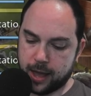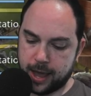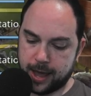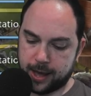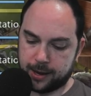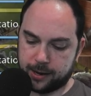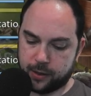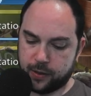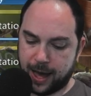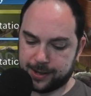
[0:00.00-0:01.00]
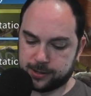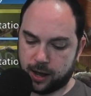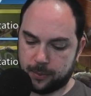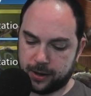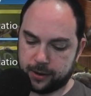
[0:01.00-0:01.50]
And that
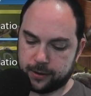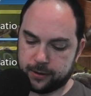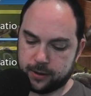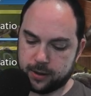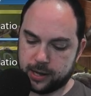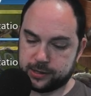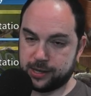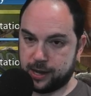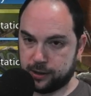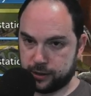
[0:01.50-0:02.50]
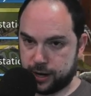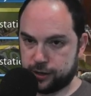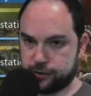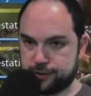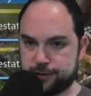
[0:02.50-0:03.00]
topic is the
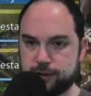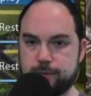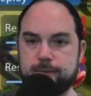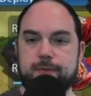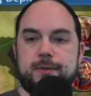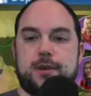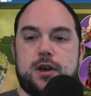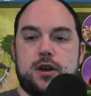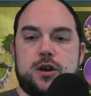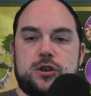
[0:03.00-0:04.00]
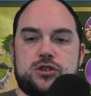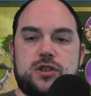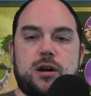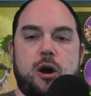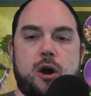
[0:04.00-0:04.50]
inclination system. So
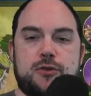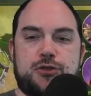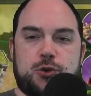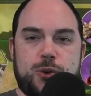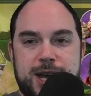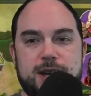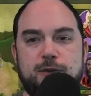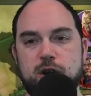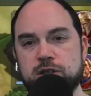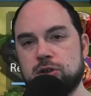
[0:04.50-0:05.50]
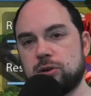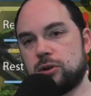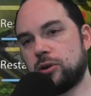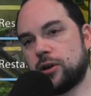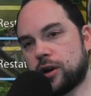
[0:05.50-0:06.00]
there are 3 different
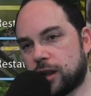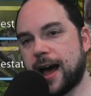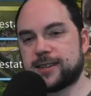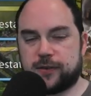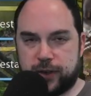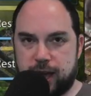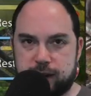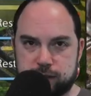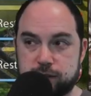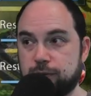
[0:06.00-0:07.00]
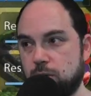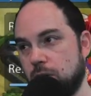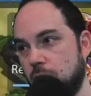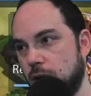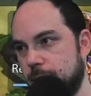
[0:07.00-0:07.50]
classifications for an
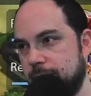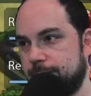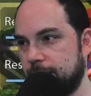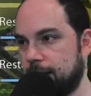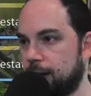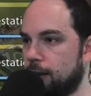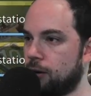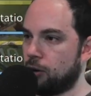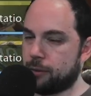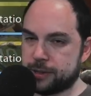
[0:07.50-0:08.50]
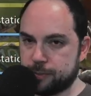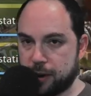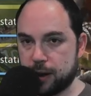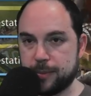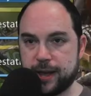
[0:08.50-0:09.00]
army. I got a lot of armies
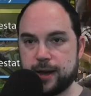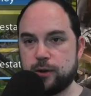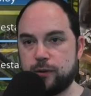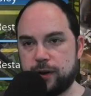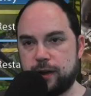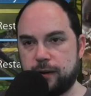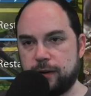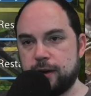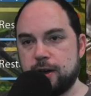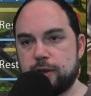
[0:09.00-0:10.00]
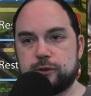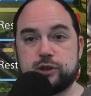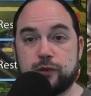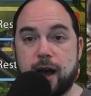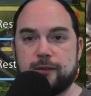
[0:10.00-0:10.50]
behind my head over here. There's
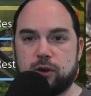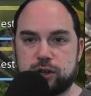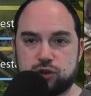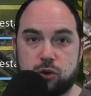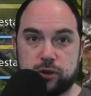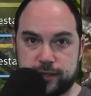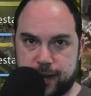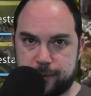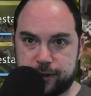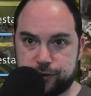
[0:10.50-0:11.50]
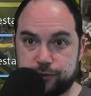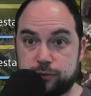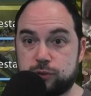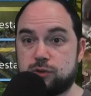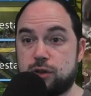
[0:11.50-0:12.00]
survival, control, and damage.
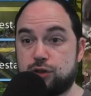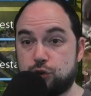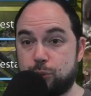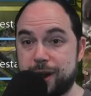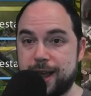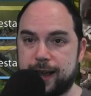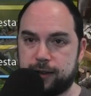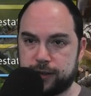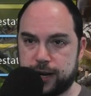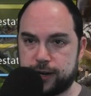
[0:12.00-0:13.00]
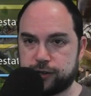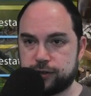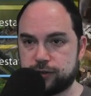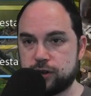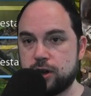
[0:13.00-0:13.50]
Those are the 3
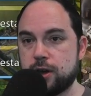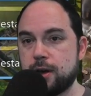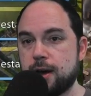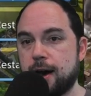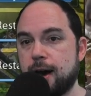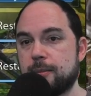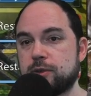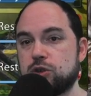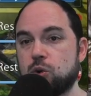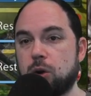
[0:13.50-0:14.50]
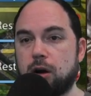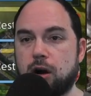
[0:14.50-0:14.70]
inclinations. Your